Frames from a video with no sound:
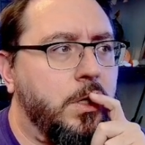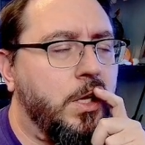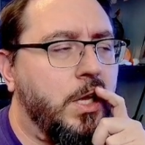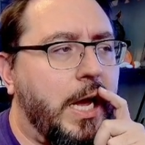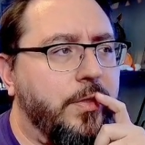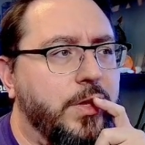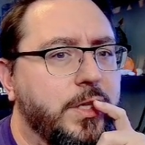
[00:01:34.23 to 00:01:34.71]

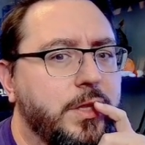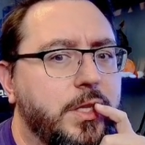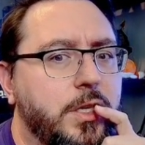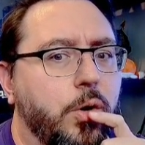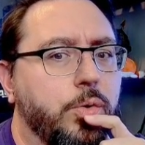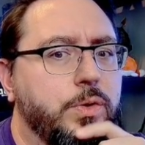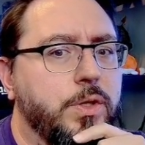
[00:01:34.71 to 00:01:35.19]
I think the
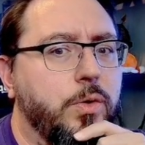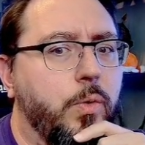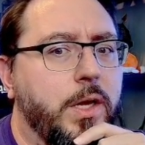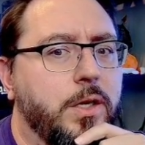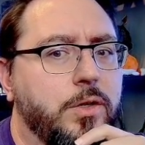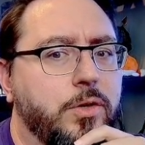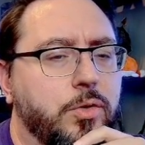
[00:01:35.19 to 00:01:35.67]
only way
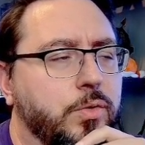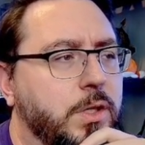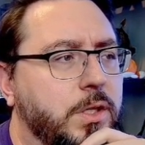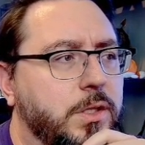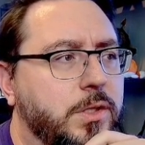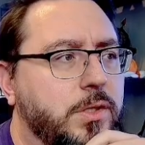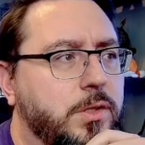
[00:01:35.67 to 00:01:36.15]
to do
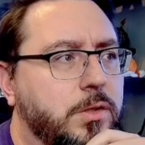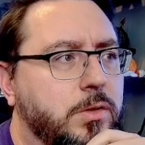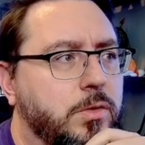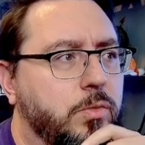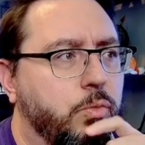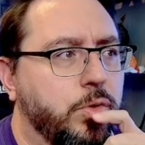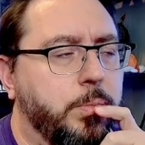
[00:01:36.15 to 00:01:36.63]
this
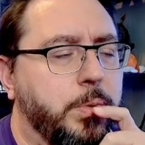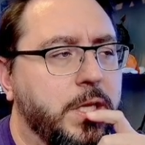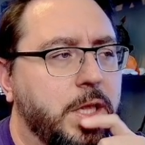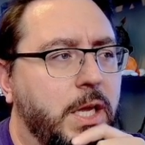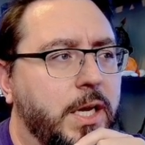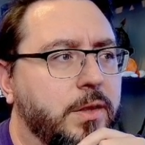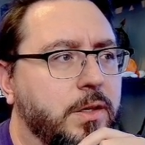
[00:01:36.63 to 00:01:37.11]
would be
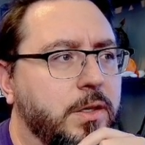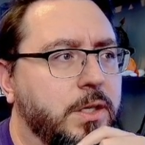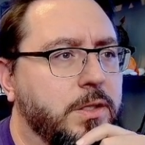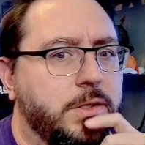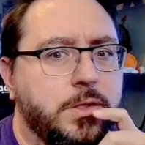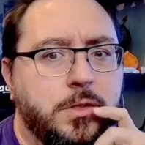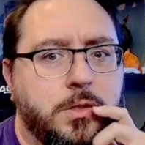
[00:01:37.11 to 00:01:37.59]
like
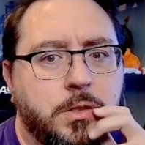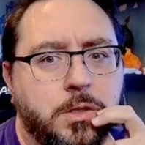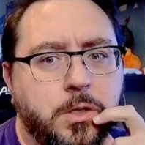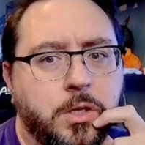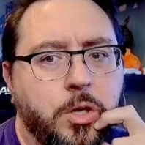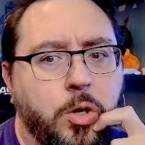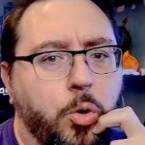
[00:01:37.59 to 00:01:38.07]
this,
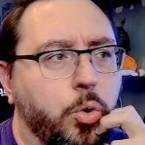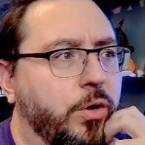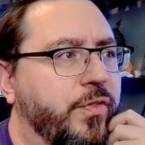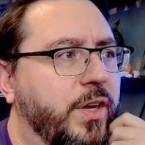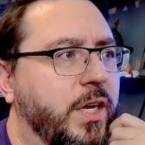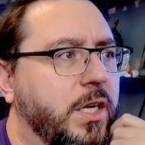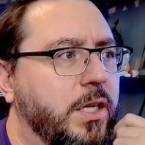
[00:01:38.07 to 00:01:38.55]
or if
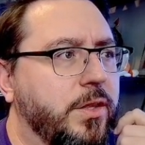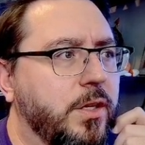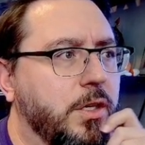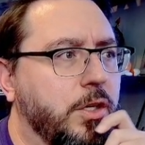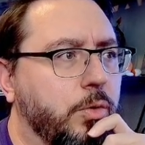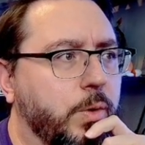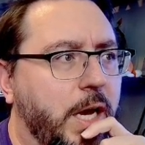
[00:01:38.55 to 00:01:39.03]

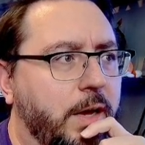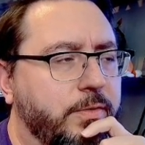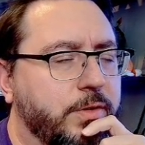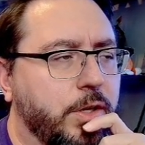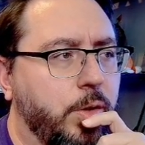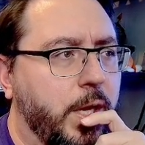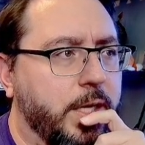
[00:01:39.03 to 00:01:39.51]
anything, you would have to
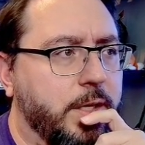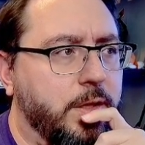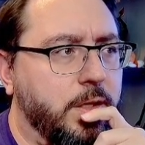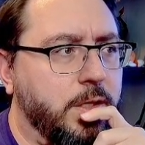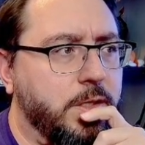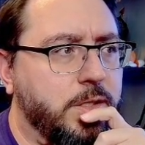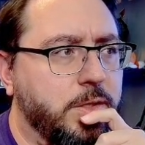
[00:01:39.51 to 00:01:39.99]
go like
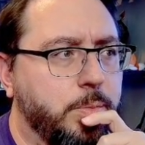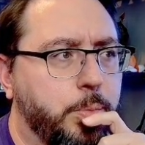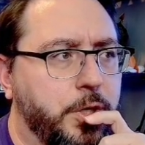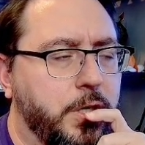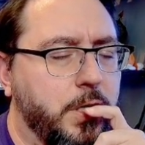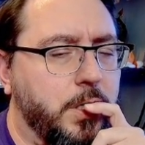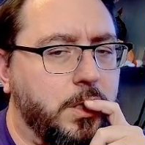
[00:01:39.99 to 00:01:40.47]
this.
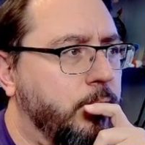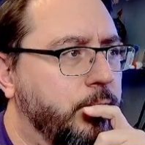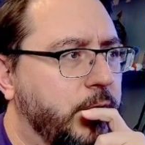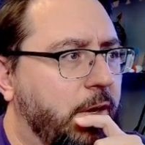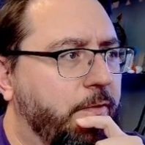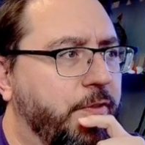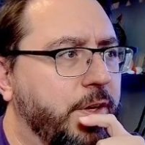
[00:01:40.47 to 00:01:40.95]
But
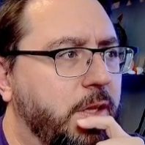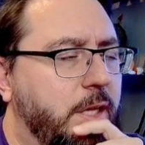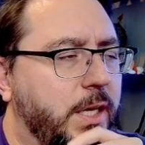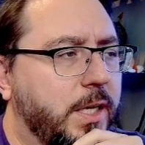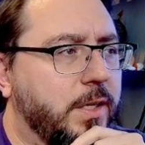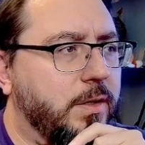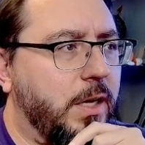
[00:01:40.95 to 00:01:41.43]
I feel
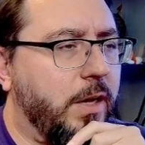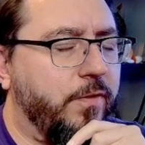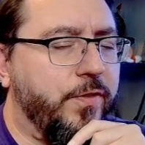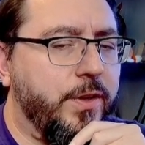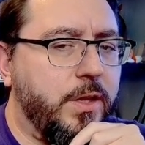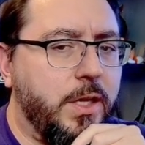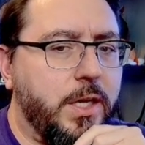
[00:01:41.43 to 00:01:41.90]

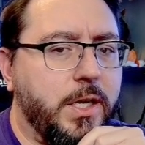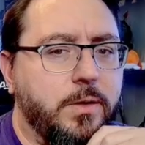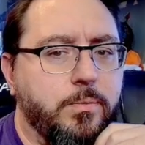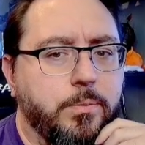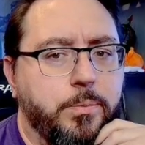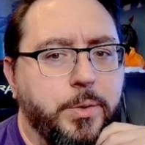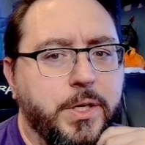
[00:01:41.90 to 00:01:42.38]

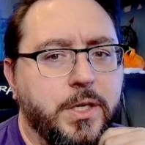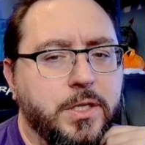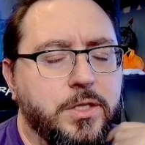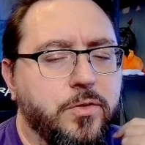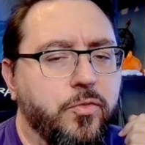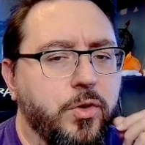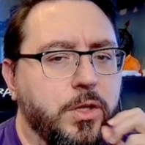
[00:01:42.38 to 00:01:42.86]
like because
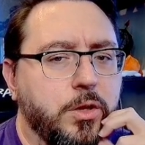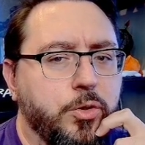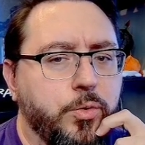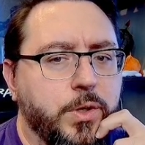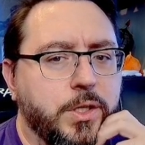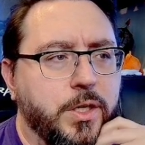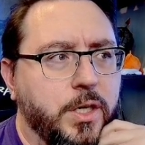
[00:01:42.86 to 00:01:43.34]
of what
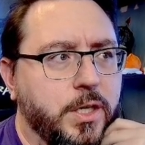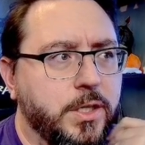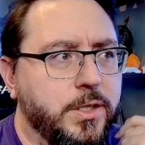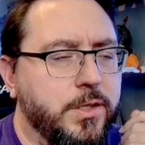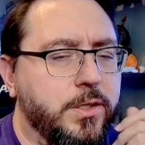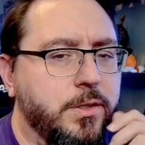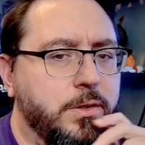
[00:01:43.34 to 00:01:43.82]
Luna
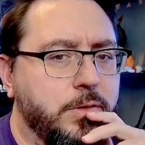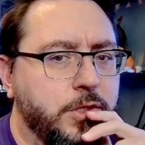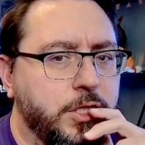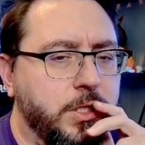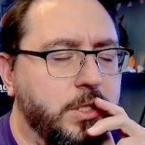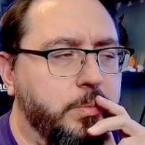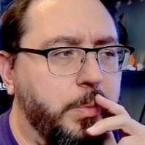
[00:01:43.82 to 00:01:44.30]
does,
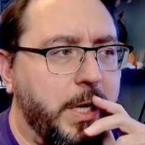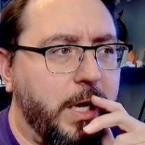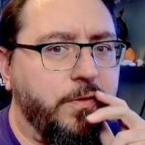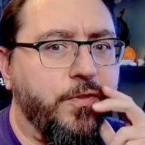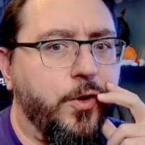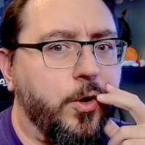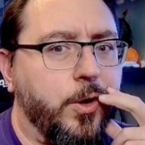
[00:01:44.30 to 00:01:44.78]
she's by
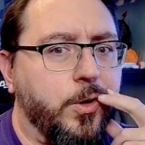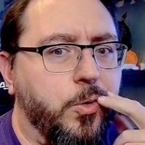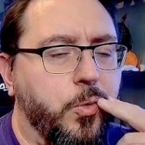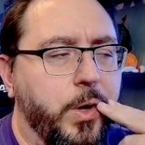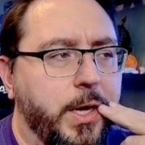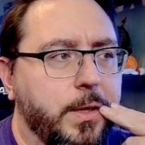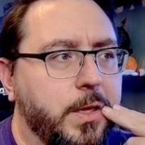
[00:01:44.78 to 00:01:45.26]
far and
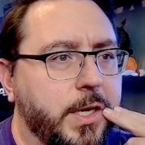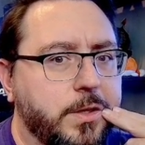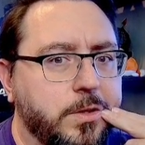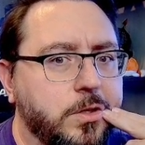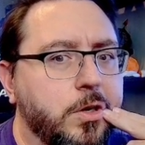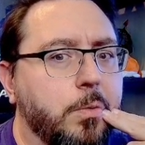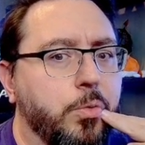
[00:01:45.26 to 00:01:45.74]
away like the
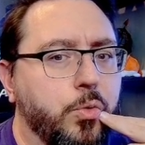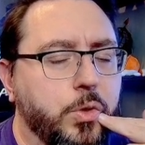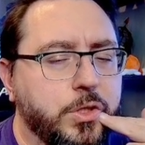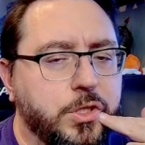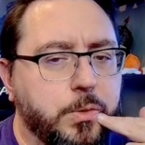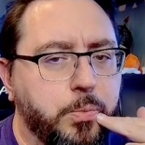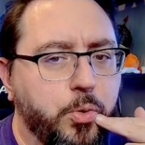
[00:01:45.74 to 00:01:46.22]
#1
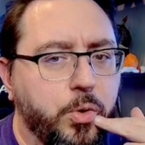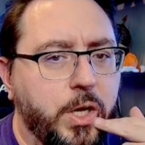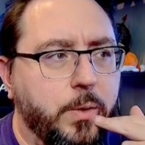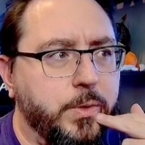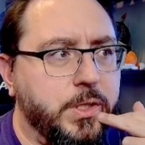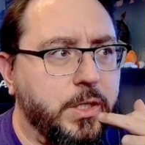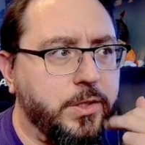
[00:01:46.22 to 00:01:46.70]
support I
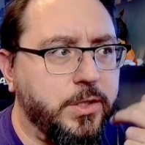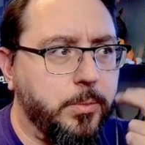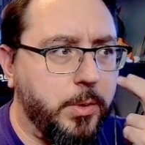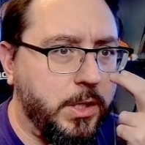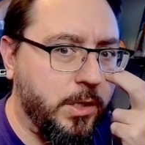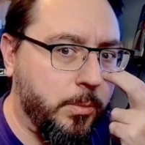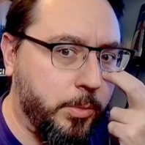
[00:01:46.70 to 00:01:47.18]
would tell
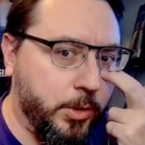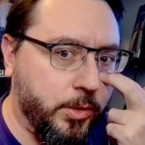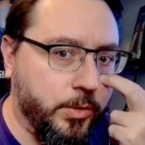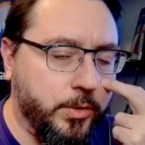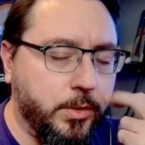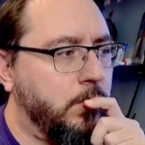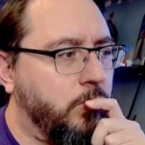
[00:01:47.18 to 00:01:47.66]
somebody to
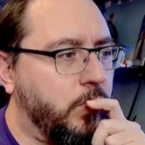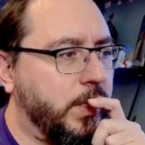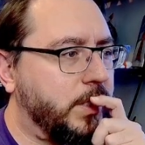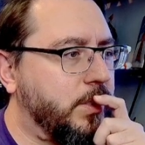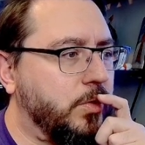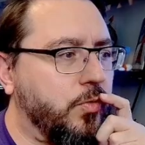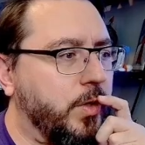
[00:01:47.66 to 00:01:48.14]
build. Like
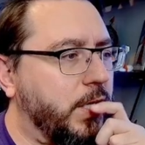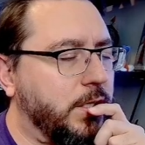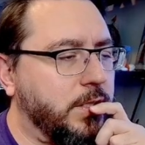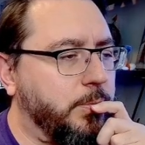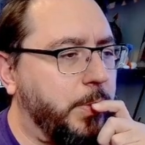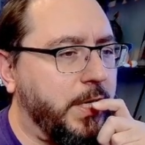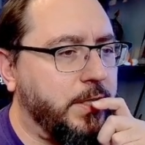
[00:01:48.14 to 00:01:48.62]

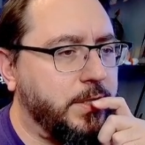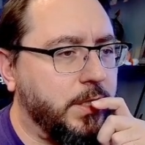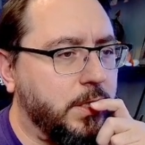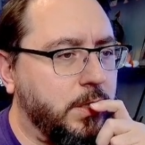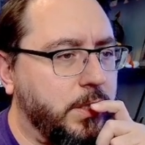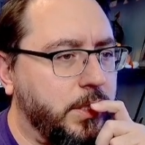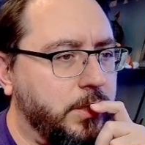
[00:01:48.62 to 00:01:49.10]
Serena's
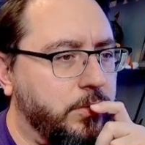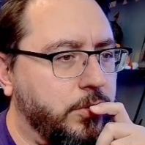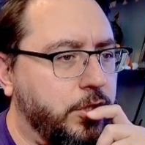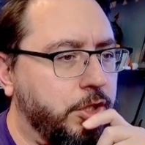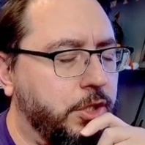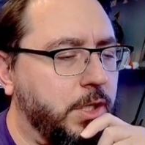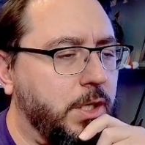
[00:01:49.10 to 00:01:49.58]
basically
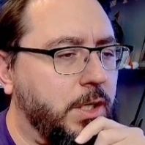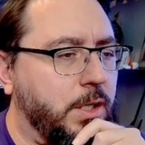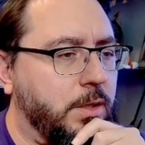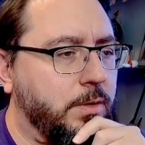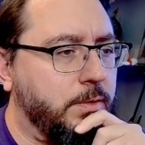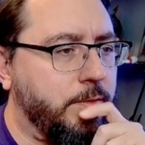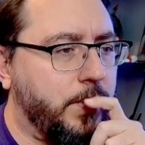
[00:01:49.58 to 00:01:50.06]

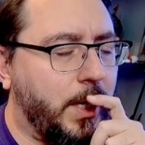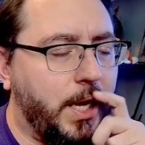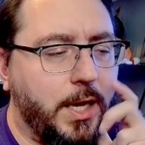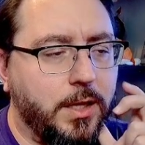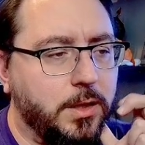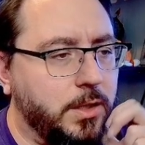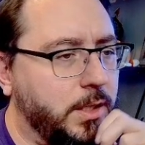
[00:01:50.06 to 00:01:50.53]
shit.
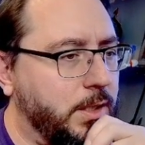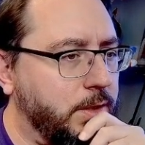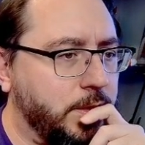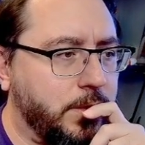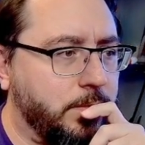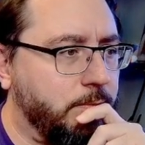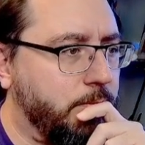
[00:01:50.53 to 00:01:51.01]

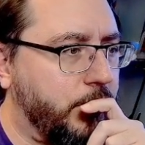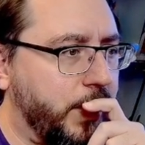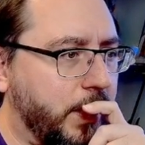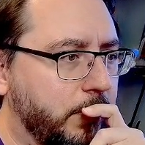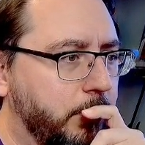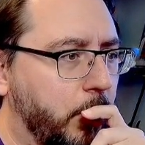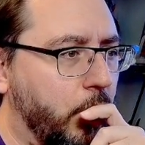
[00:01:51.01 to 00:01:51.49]
Haley's
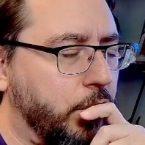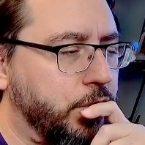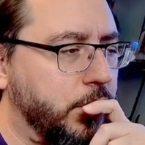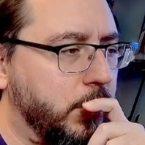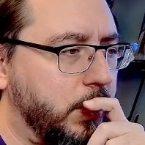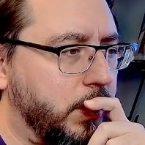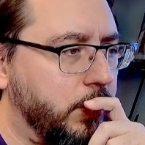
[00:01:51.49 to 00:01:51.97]
like
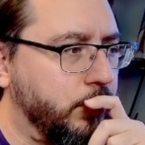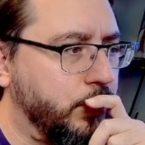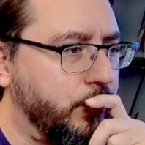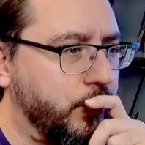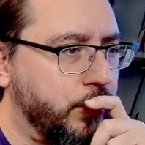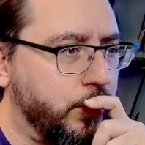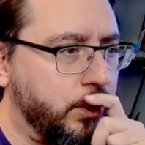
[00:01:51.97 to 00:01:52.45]
marginally
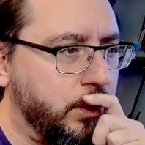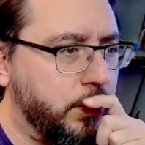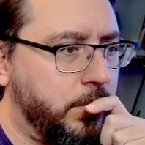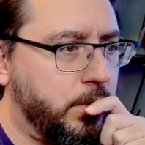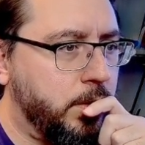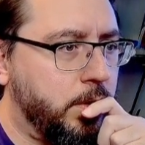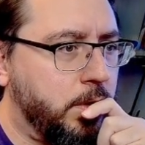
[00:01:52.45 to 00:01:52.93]
useful.
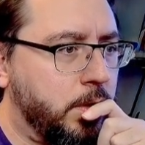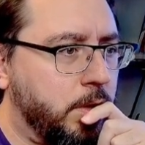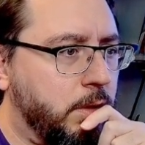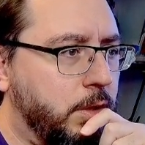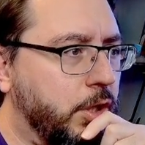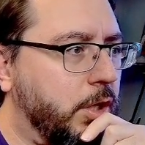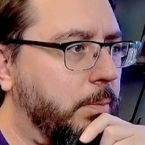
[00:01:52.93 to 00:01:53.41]

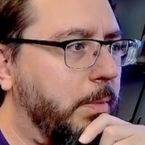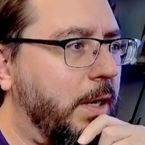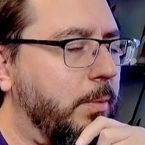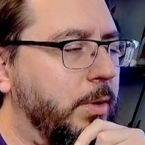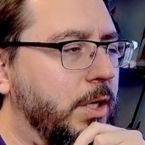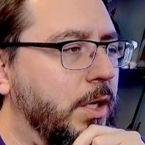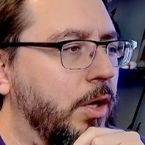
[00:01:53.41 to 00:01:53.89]
You could
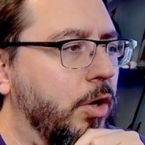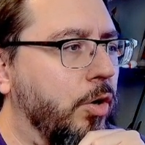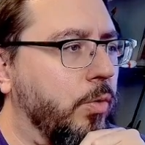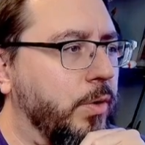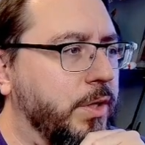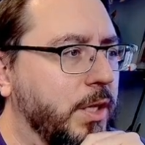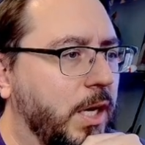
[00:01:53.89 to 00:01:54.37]
maybe go
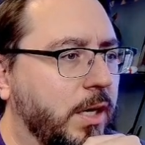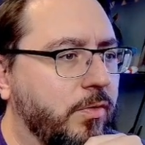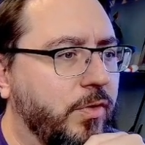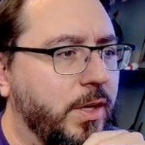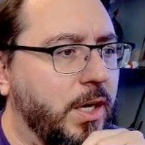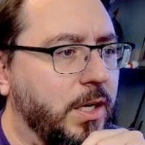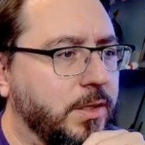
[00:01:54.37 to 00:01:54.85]
with like
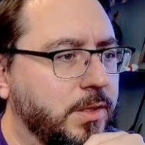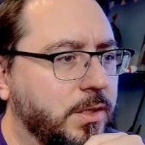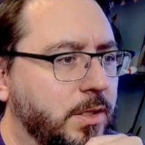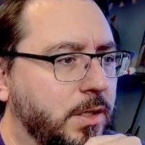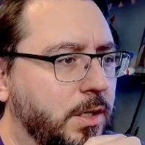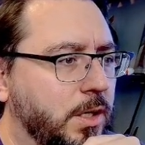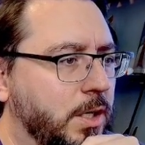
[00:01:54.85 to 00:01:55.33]

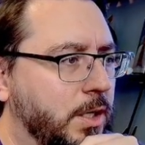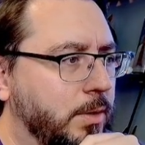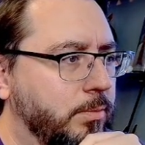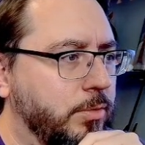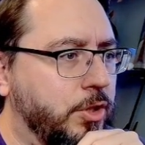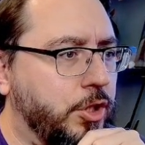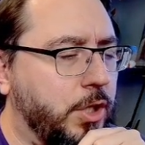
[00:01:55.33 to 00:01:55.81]
Viessa,
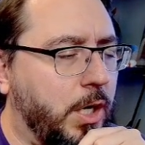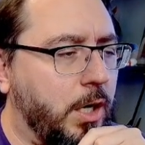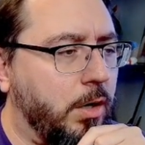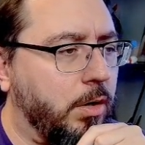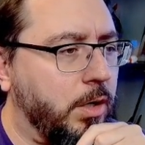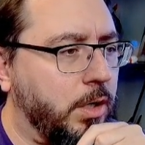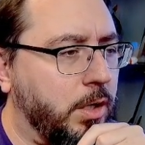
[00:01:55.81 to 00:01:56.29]

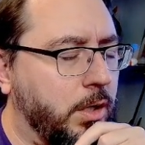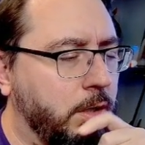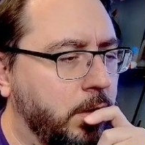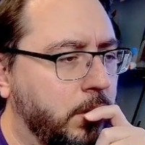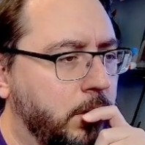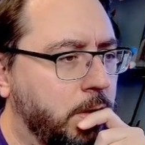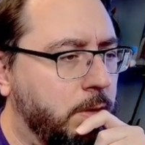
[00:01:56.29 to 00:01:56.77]

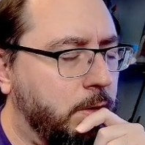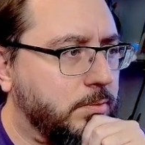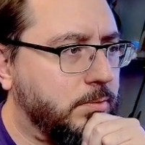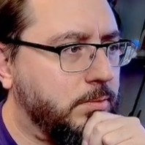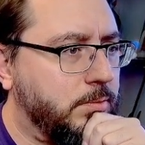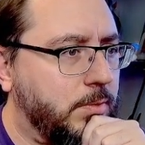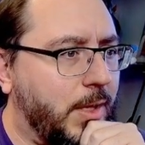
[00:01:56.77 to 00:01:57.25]
Sharon,
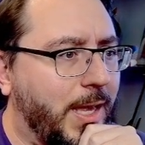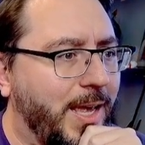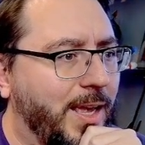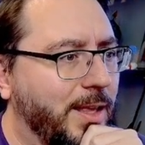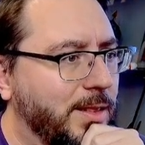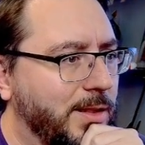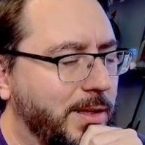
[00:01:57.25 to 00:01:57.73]

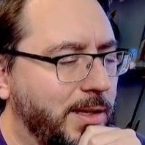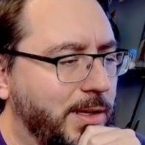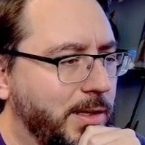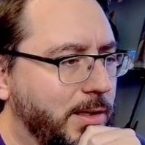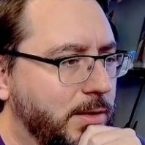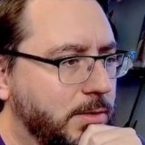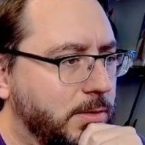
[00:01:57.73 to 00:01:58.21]

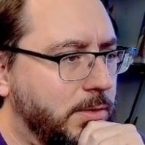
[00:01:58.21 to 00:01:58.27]
Haley.